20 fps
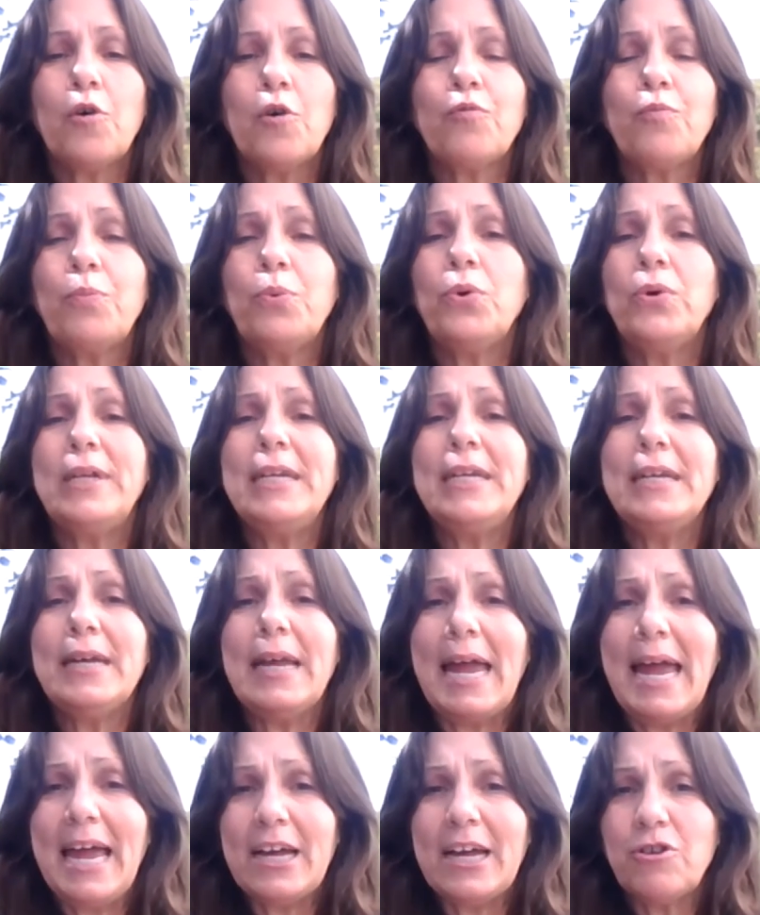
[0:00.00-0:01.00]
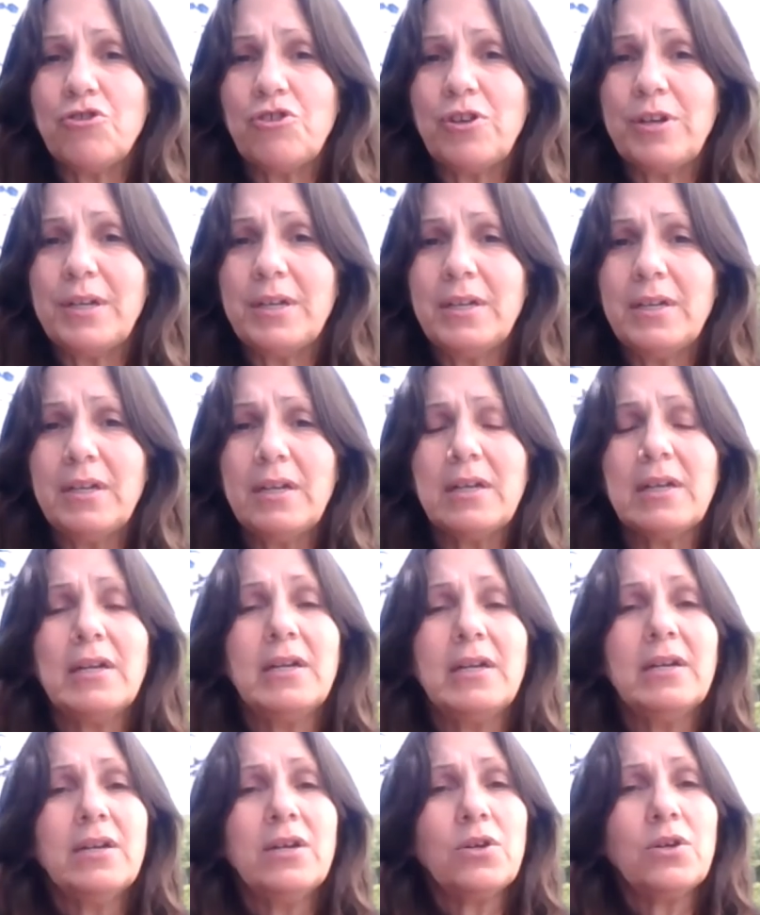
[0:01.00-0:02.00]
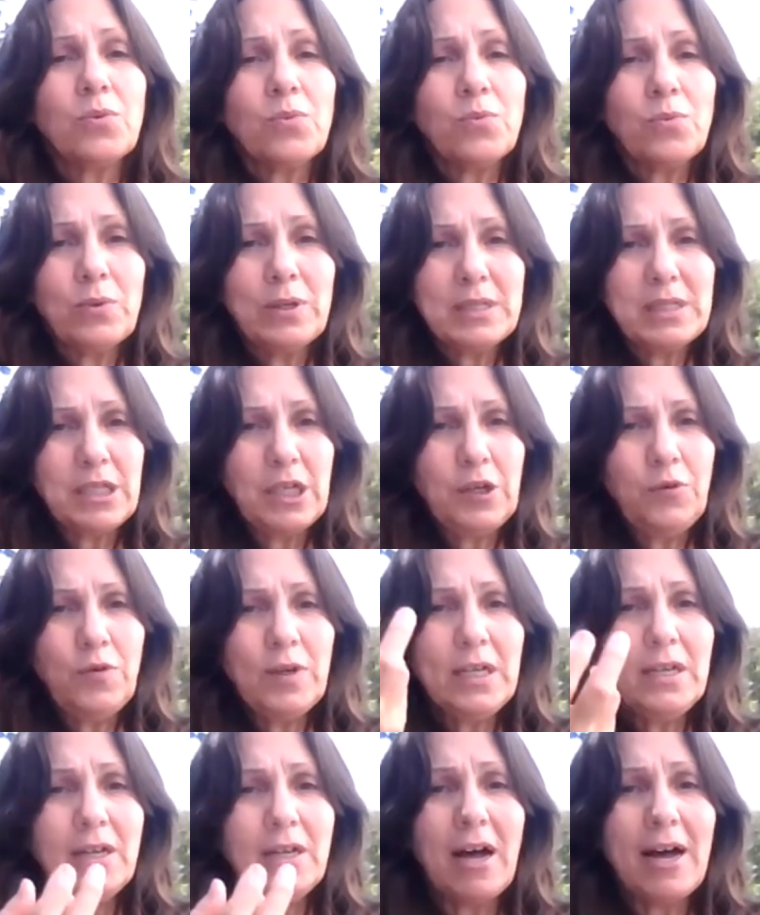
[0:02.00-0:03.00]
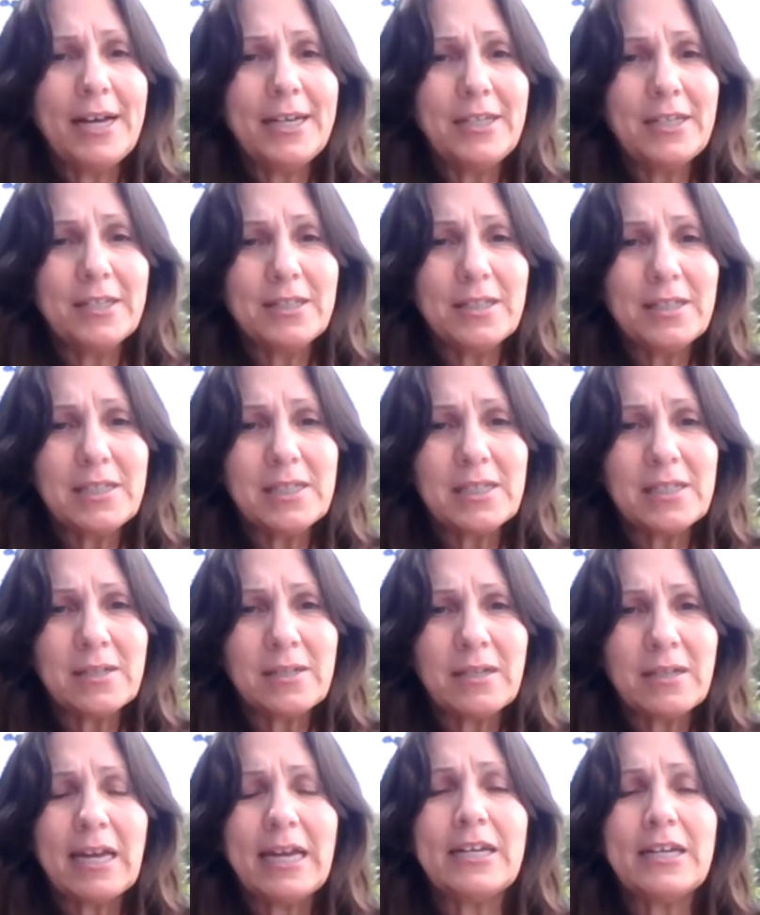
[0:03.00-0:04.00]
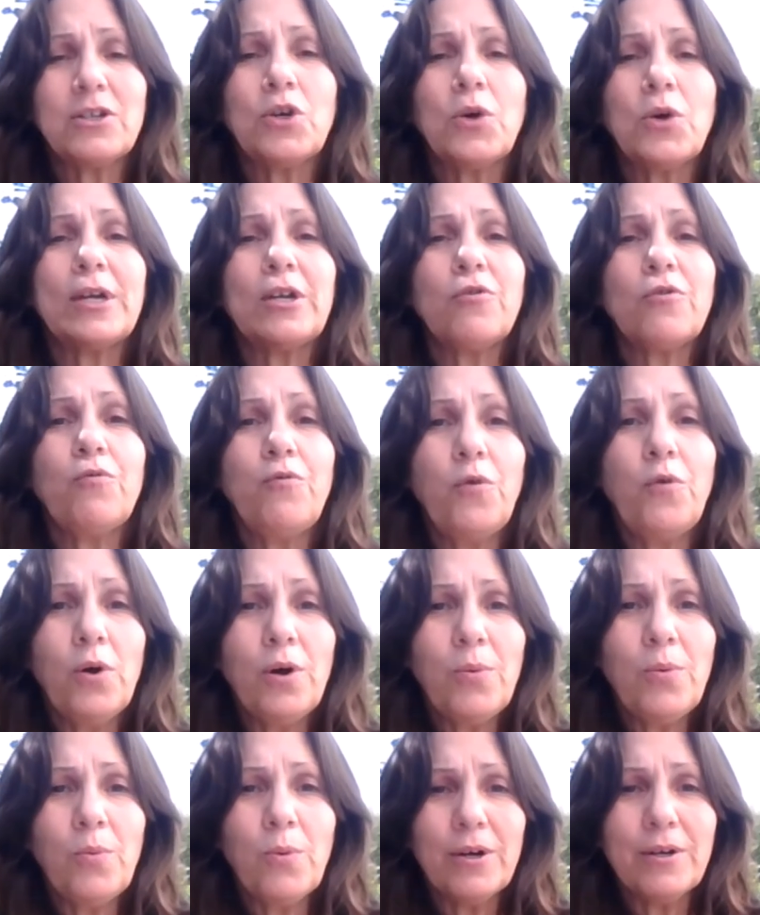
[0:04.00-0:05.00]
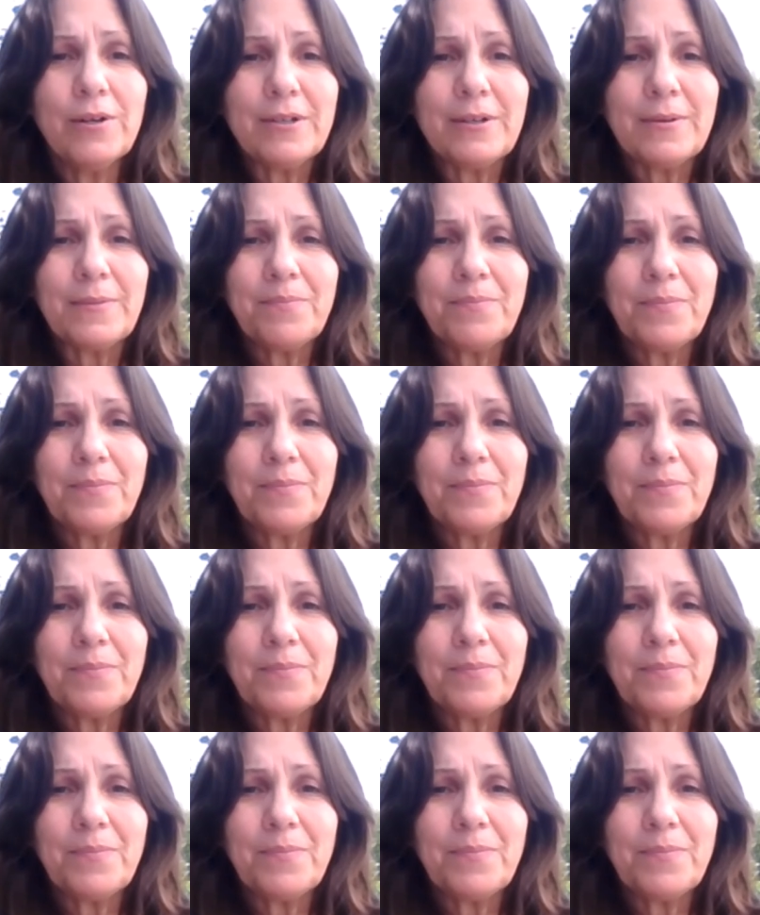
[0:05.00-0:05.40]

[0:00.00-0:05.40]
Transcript: of putting action, receiving guidance, and going forward